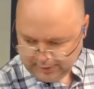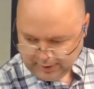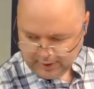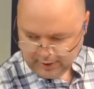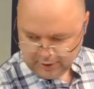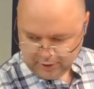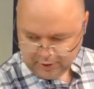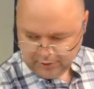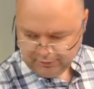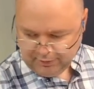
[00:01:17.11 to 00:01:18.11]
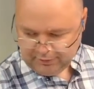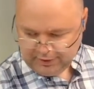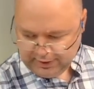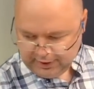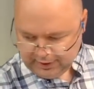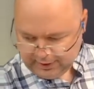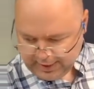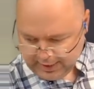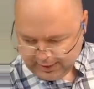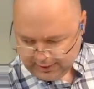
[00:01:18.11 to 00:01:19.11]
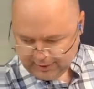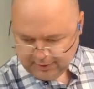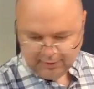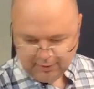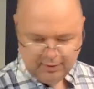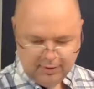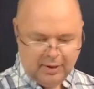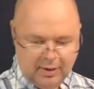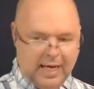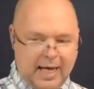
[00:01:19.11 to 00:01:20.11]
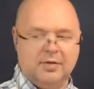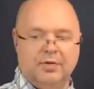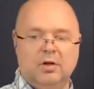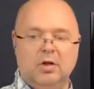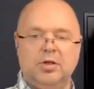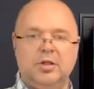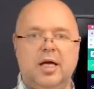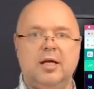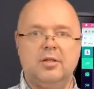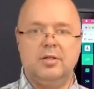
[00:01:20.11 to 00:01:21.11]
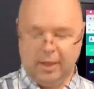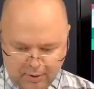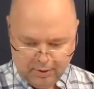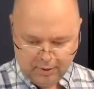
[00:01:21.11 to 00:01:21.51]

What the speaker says: at 102.58 as of the close yesterday.